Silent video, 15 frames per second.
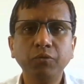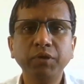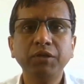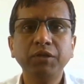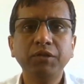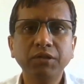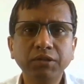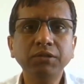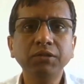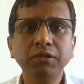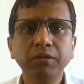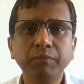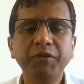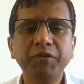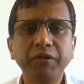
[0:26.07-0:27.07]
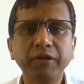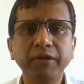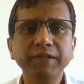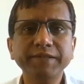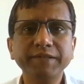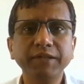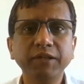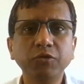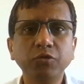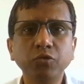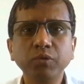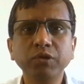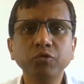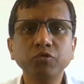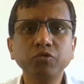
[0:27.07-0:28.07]
turn materials
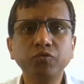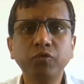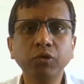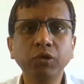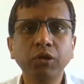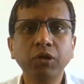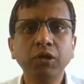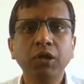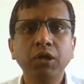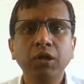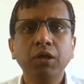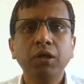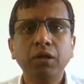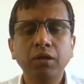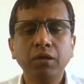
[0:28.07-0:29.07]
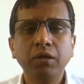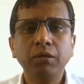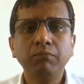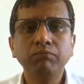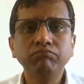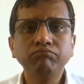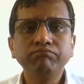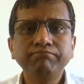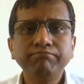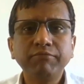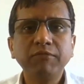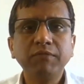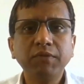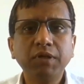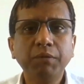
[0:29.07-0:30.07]
into useful um,
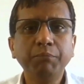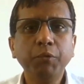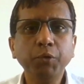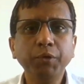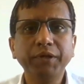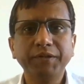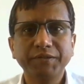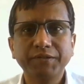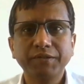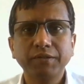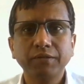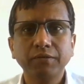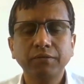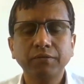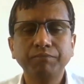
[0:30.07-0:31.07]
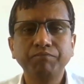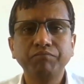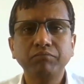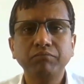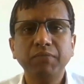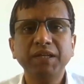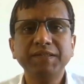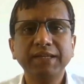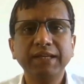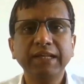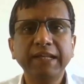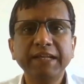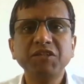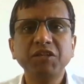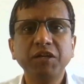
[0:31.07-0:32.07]
components,
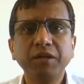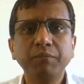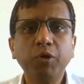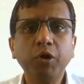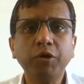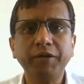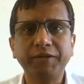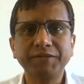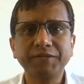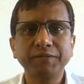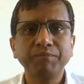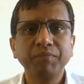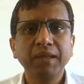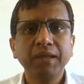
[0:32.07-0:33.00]
basically engineering products.